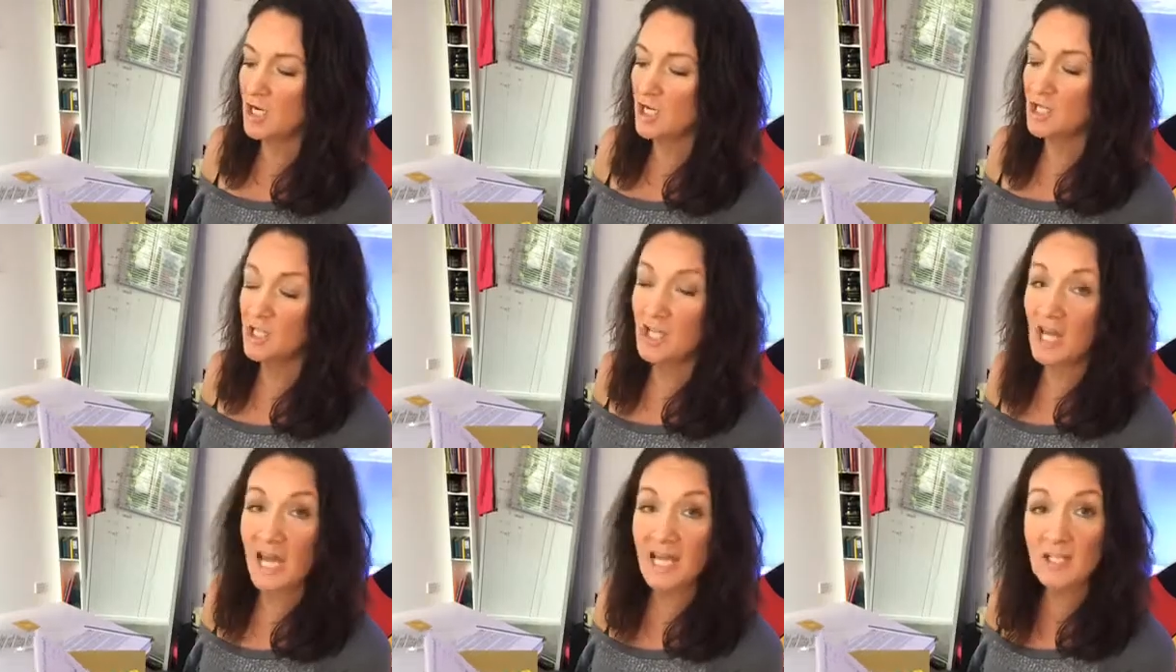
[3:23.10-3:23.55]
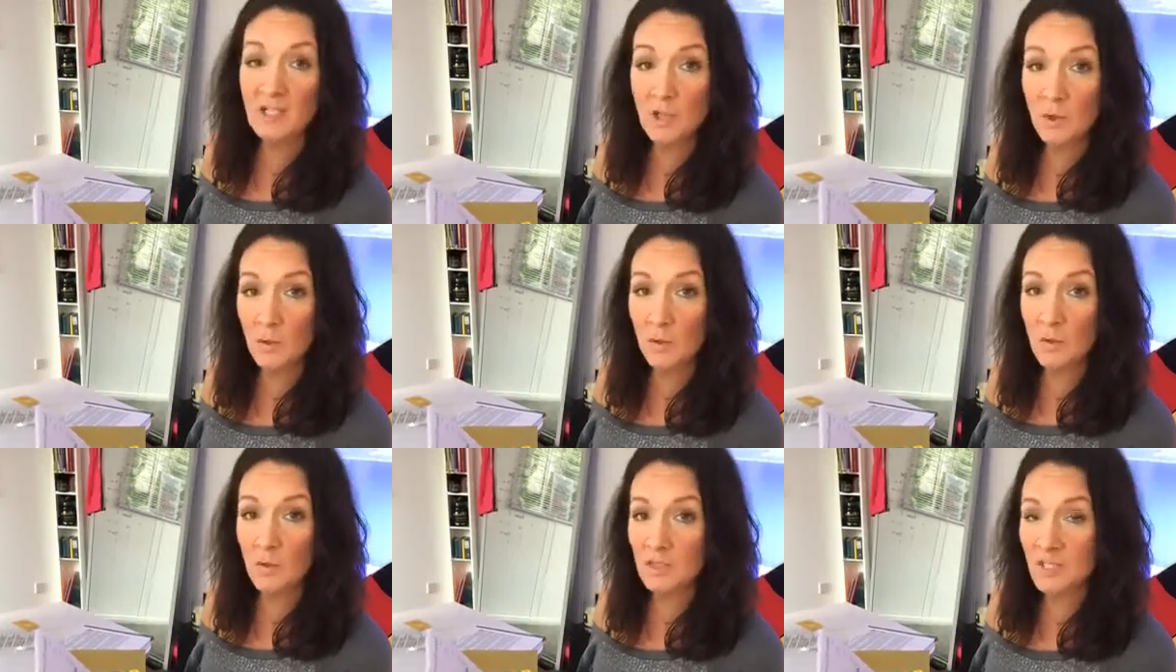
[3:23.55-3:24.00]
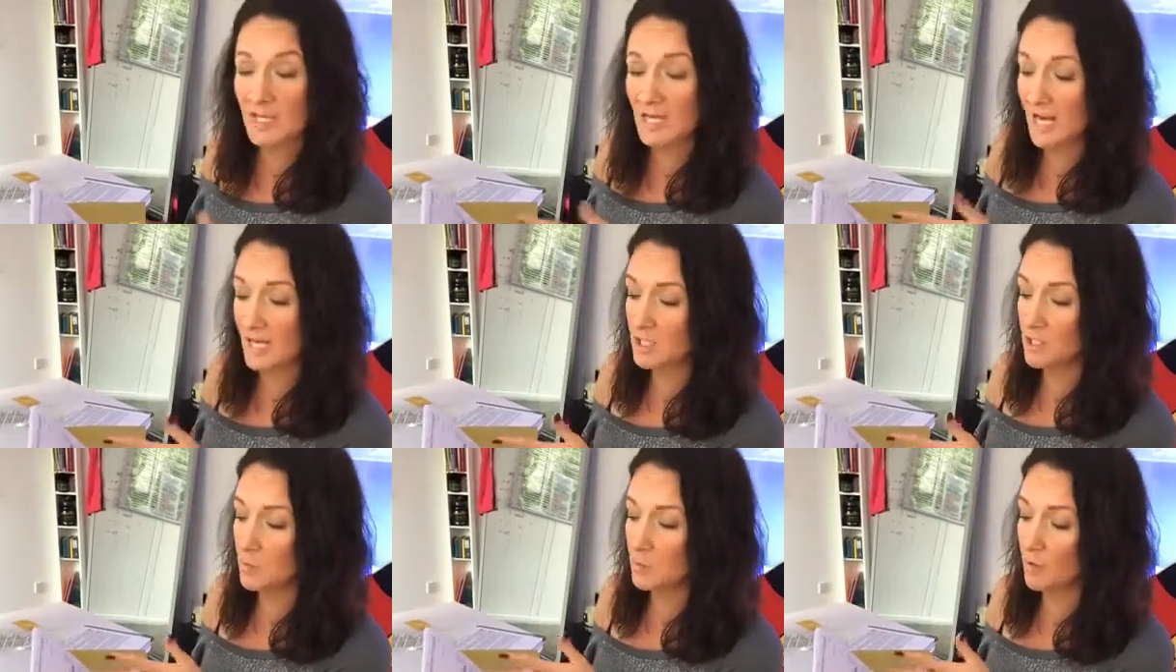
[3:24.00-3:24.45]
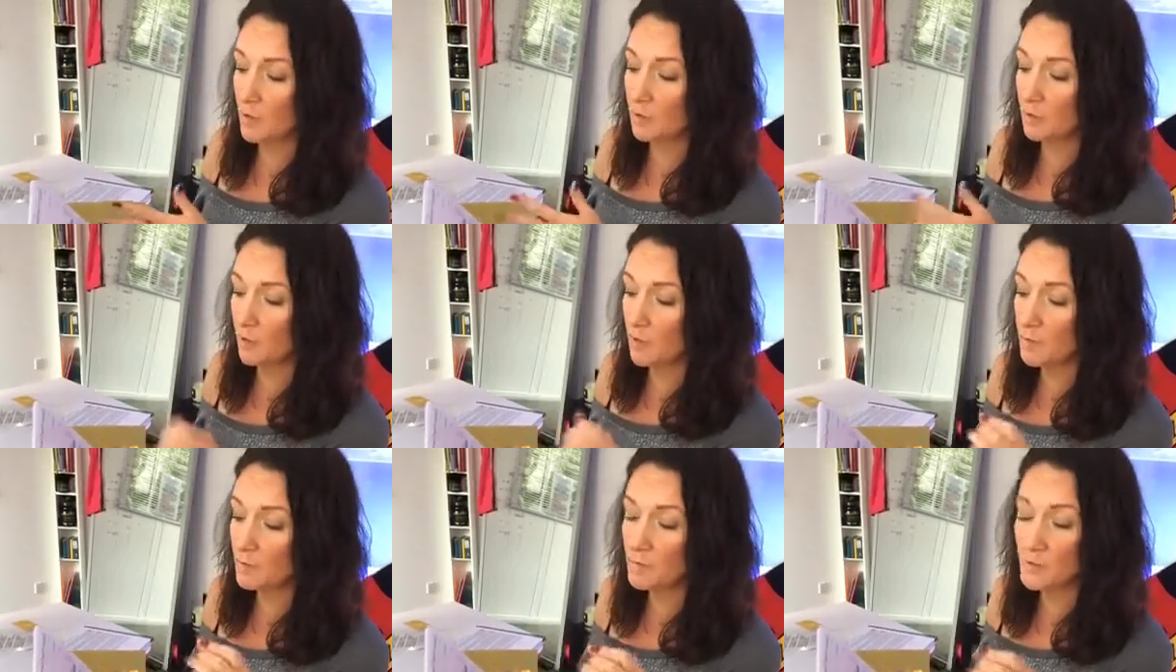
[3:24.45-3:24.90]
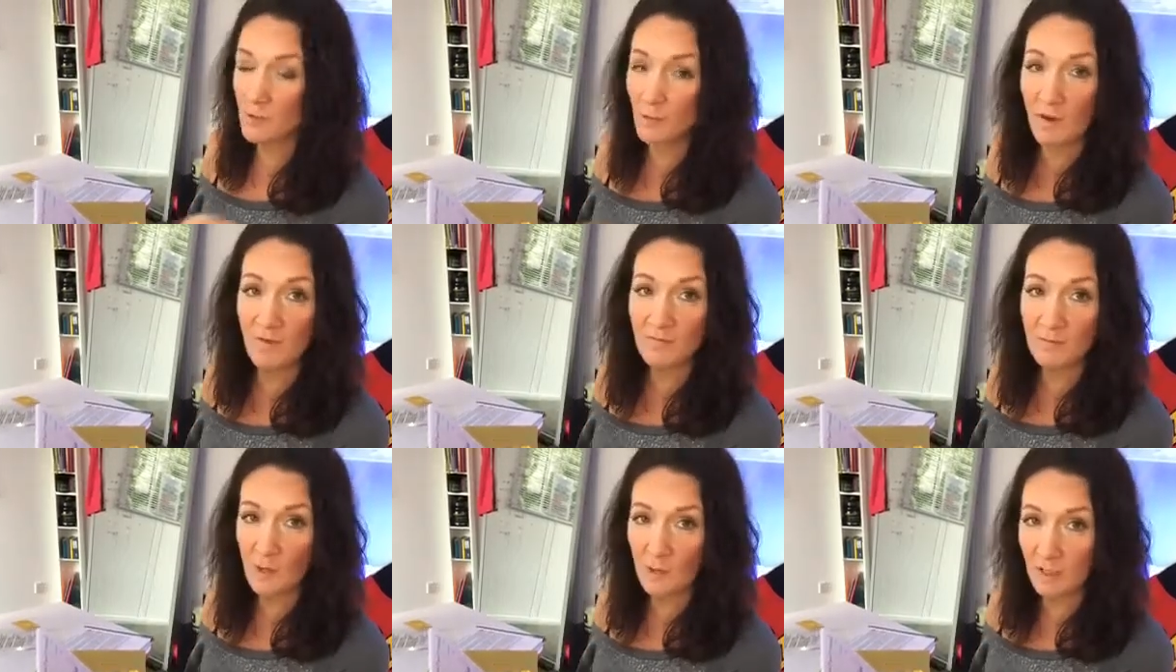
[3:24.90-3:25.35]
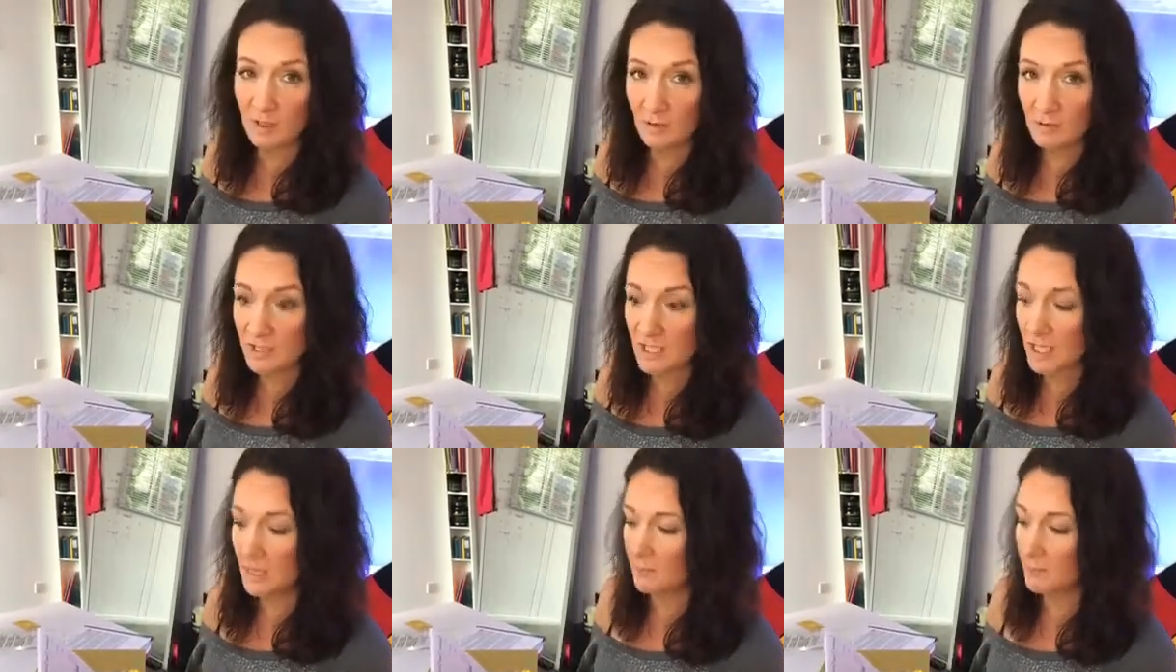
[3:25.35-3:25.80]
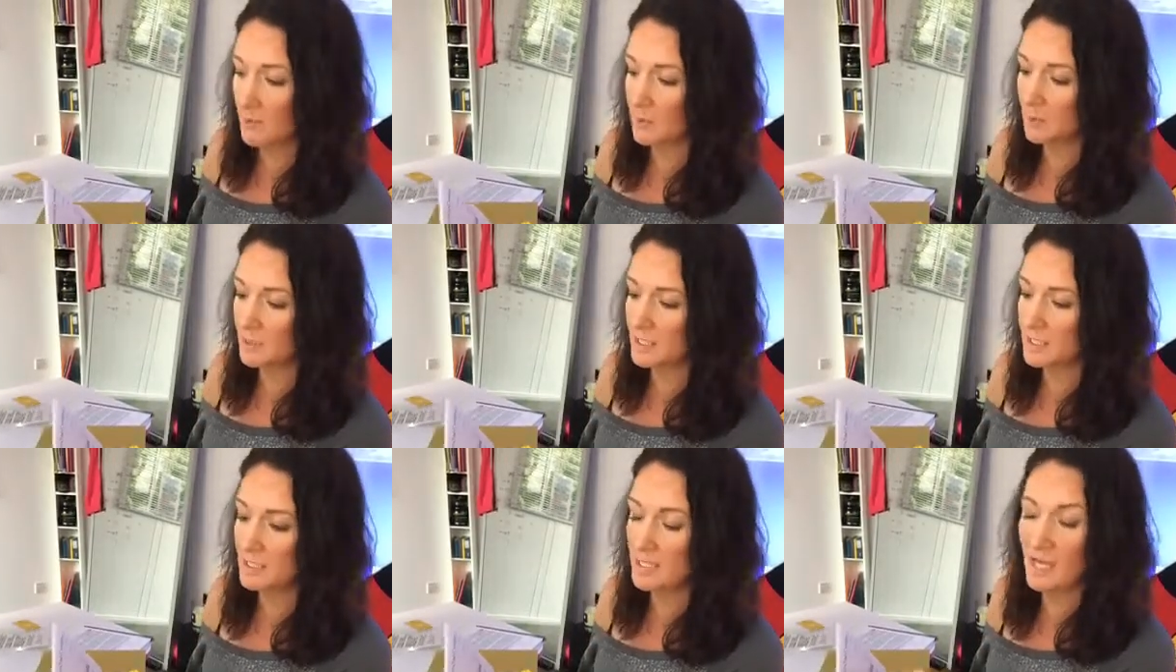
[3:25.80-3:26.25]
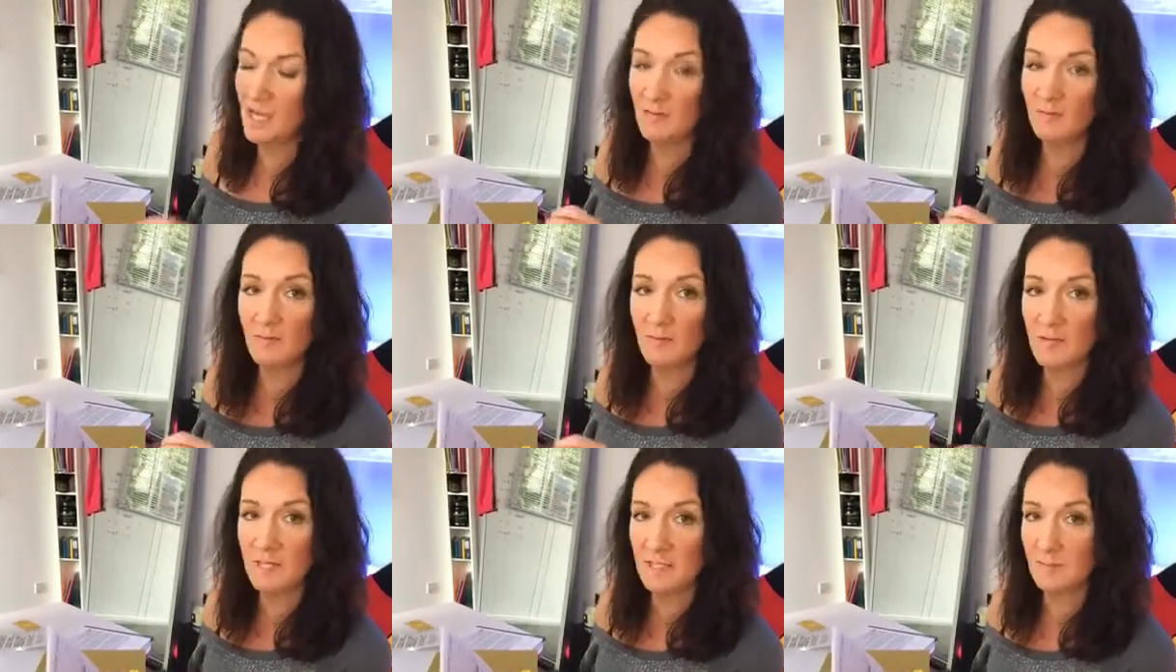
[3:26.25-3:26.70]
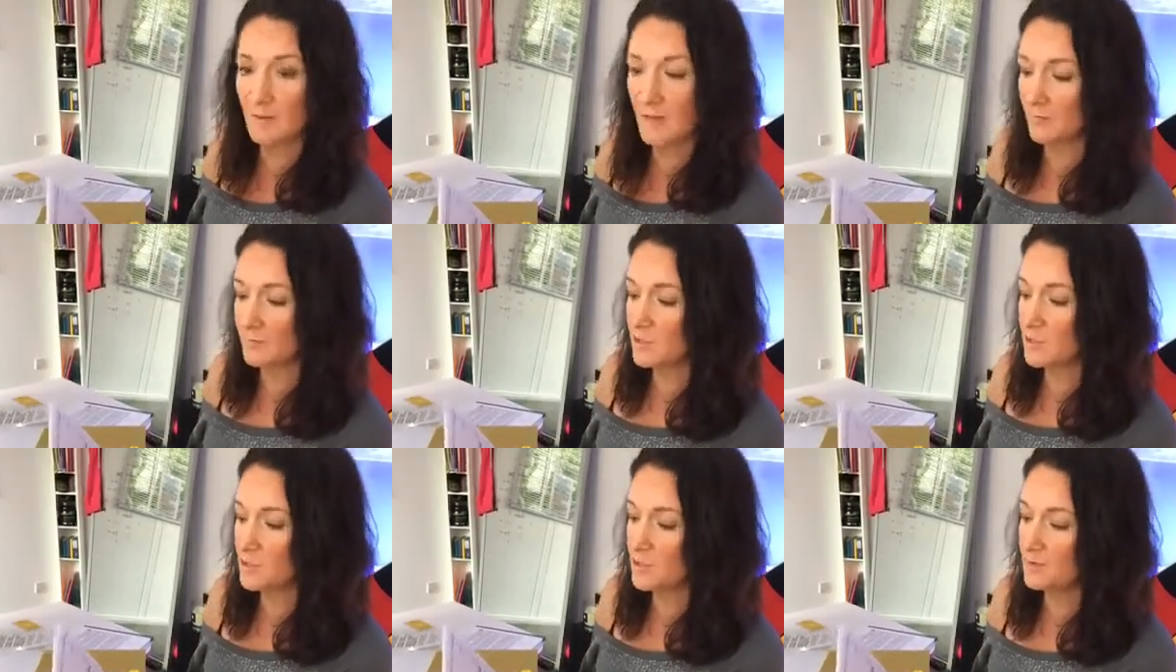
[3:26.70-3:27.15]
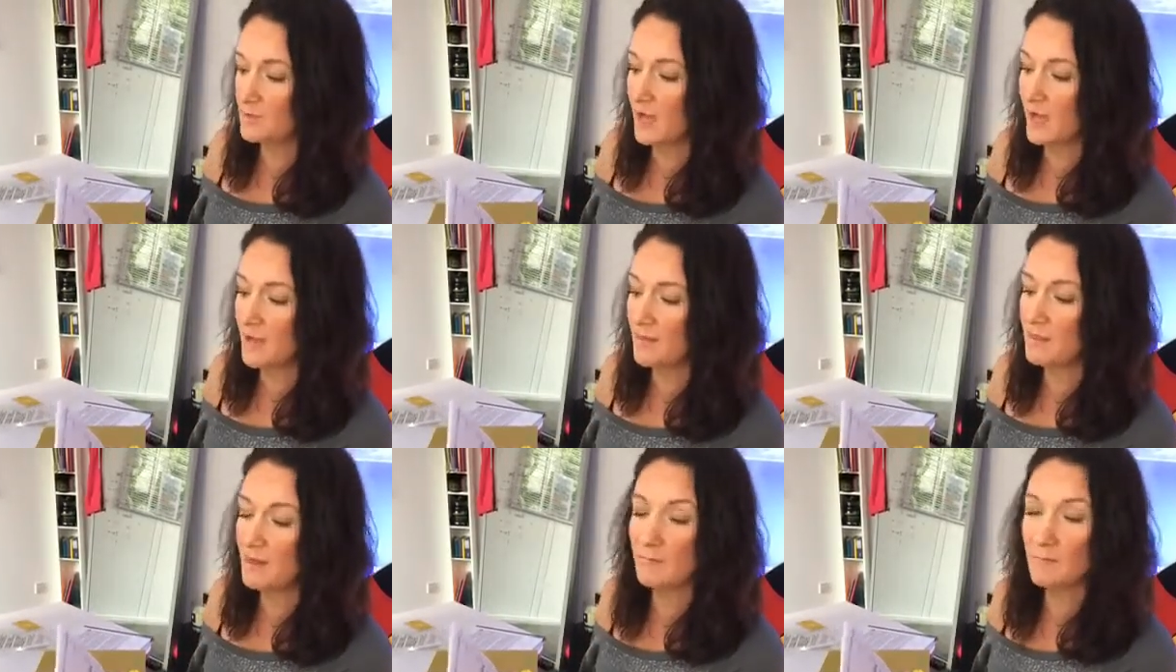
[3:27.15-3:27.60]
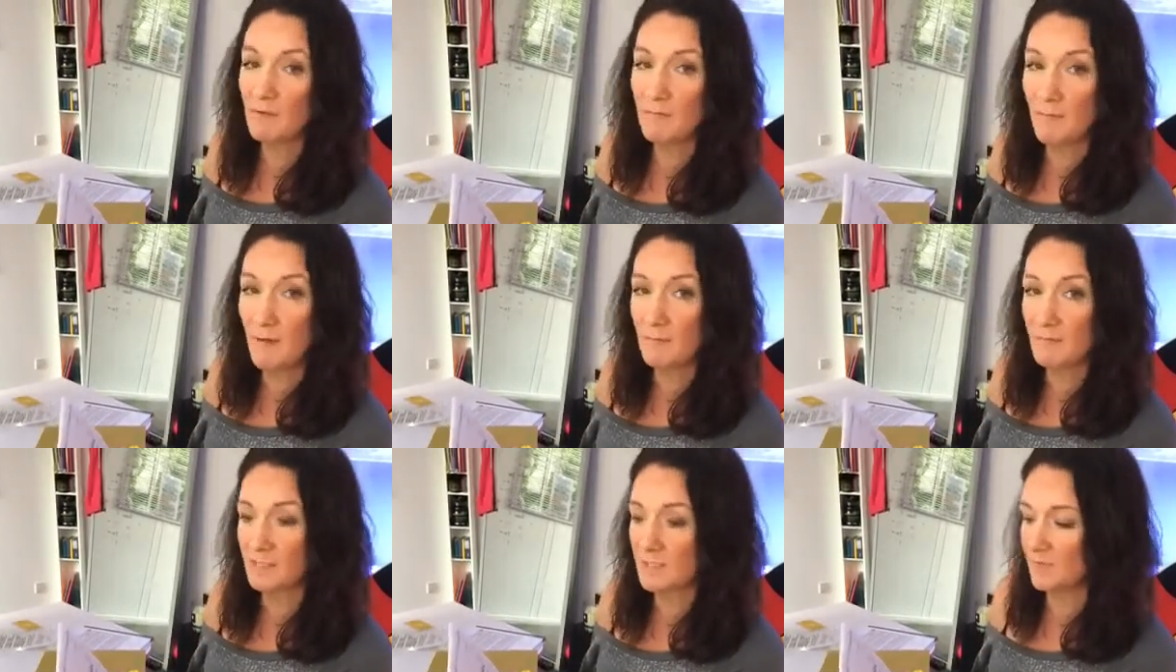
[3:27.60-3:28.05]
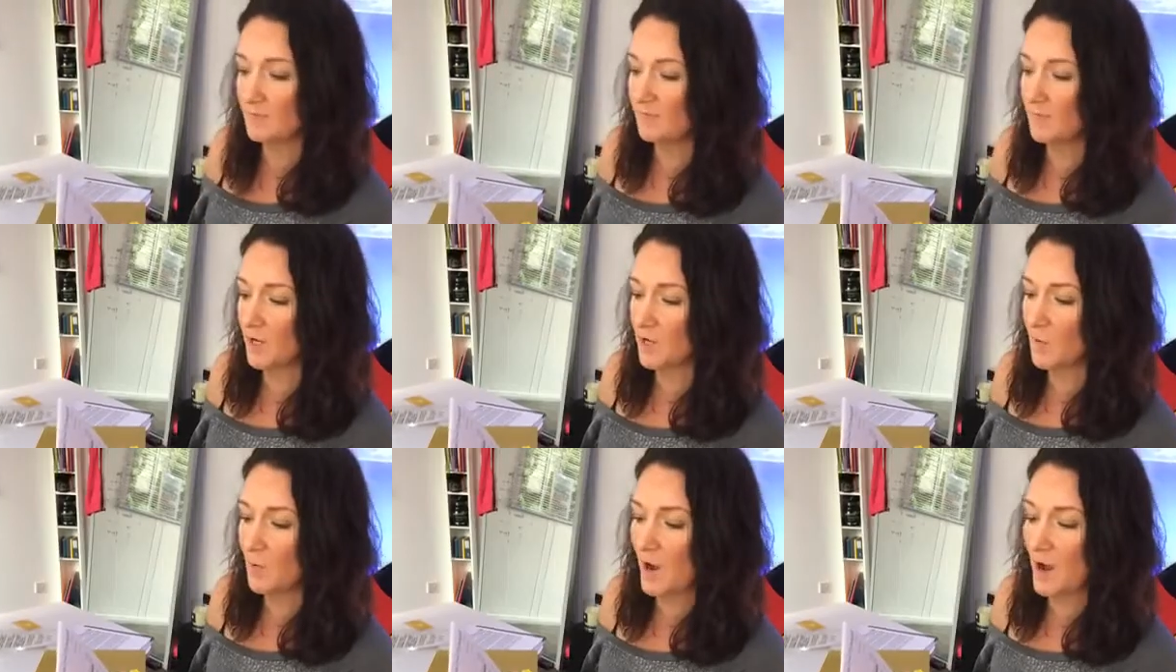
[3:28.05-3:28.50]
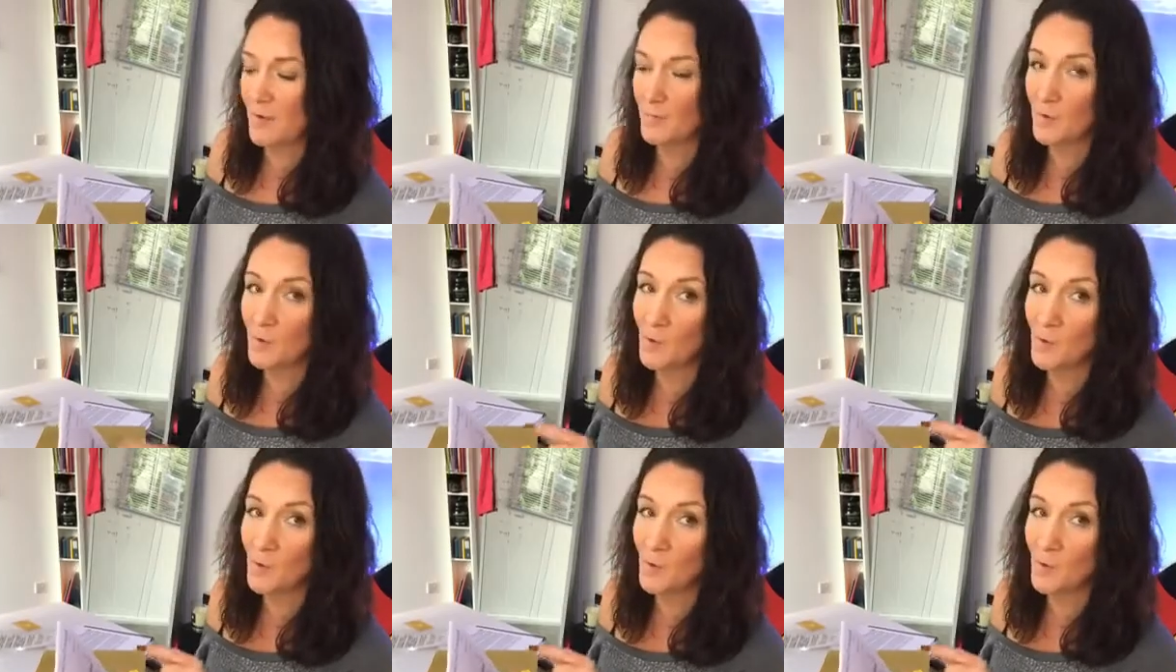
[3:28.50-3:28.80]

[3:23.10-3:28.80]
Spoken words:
Share tools and add to a group. So I've got little tick boxes here for me to be able to do that, and then remember to follow up.